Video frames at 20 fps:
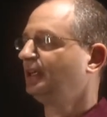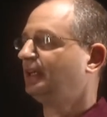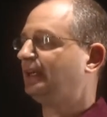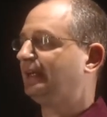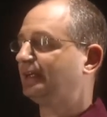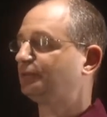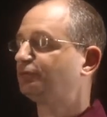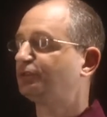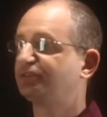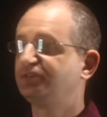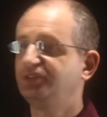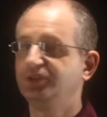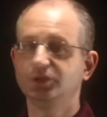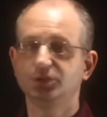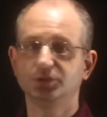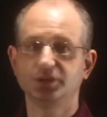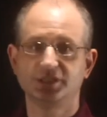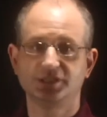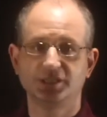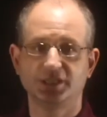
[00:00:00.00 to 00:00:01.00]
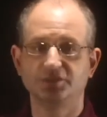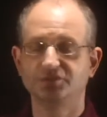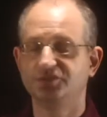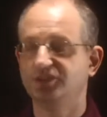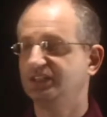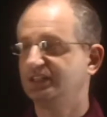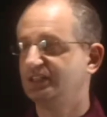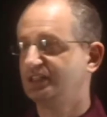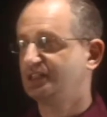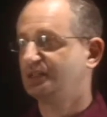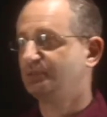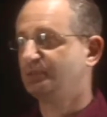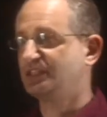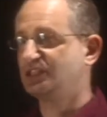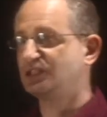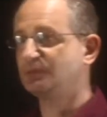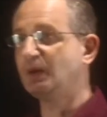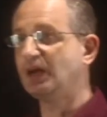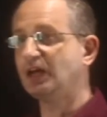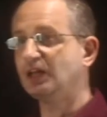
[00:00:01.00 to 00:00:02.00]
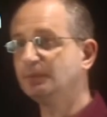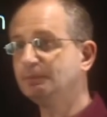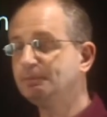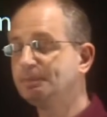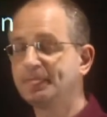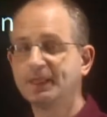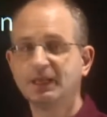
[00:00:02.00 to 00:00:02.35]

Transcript: electric field is infinitesimally small.